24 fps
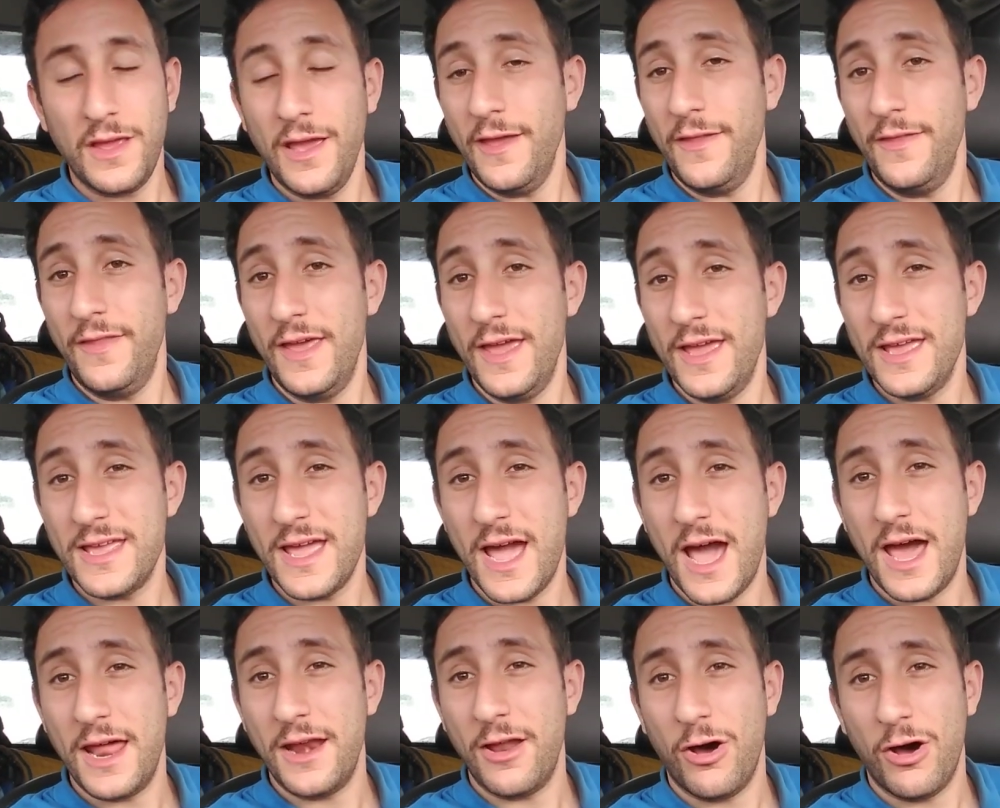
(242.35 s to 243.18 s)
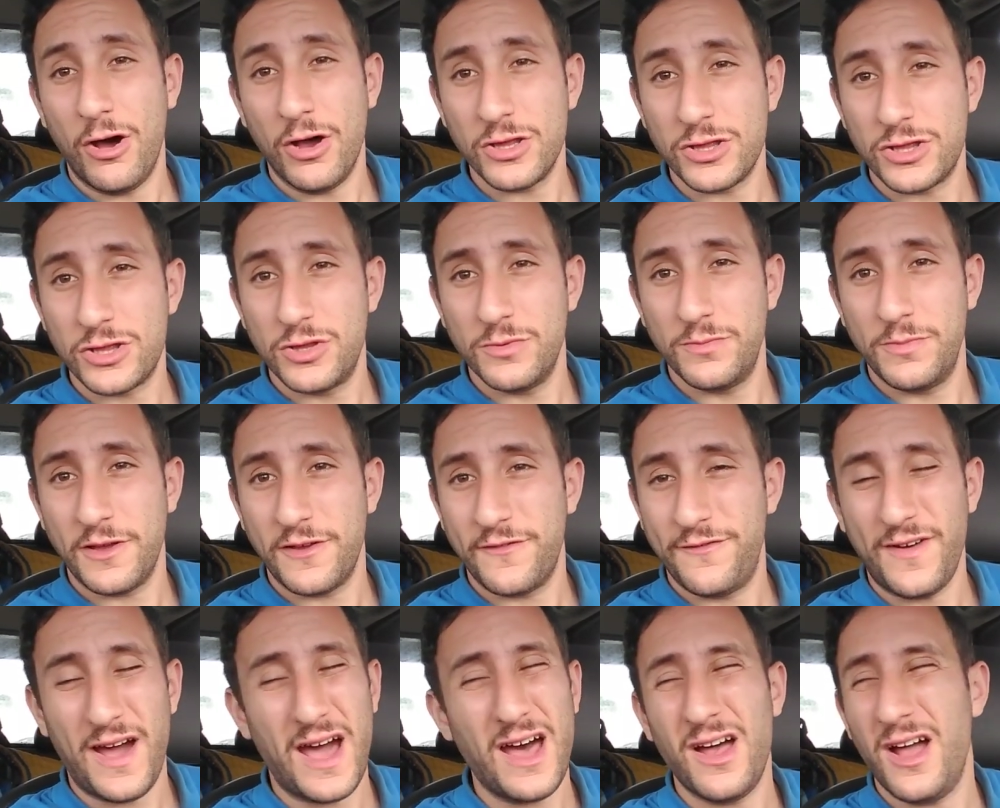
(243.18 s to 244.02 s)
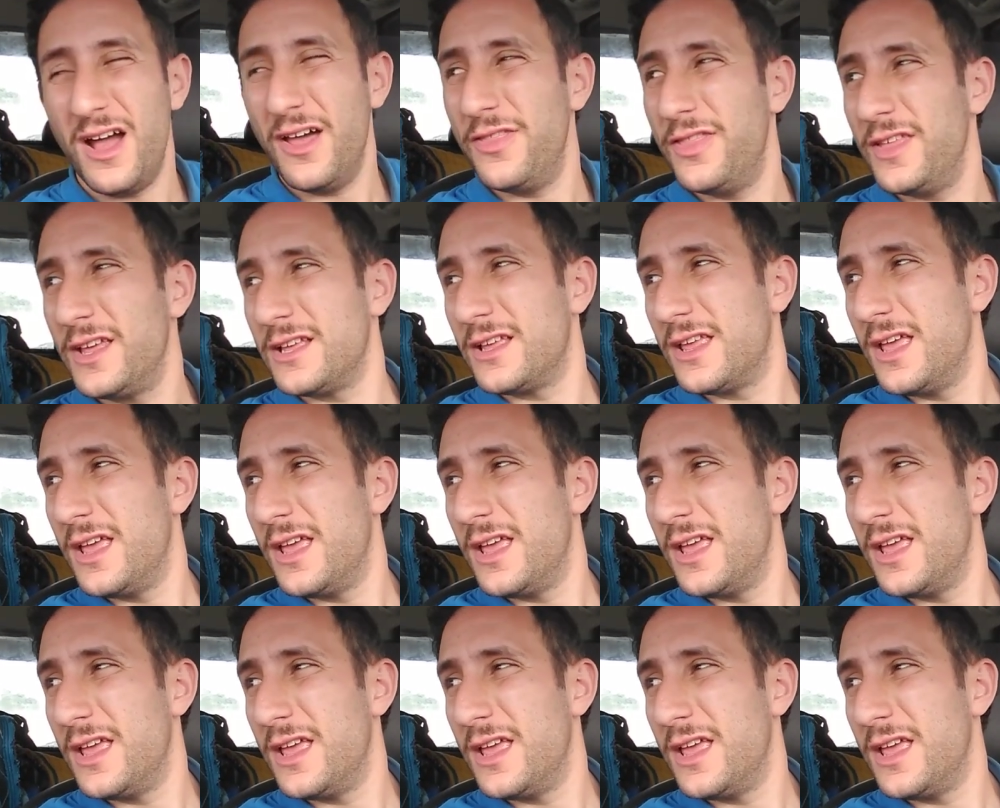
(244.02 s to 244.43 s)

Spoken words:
And they got also big file. I